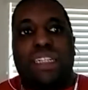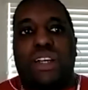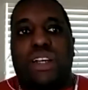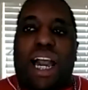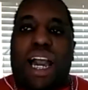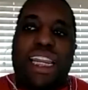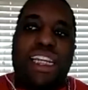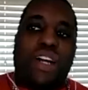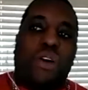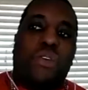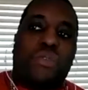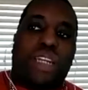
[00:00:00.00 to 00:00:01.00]
So I didn't
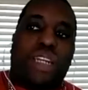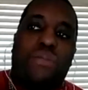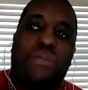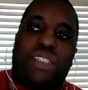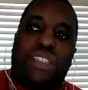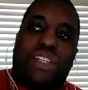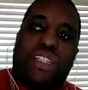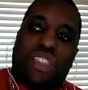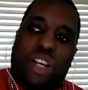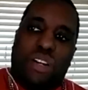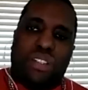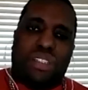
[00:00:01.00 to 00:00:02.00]
know when I went to her
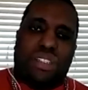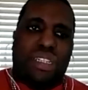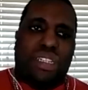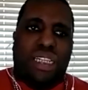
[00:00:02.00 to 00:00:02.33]
church,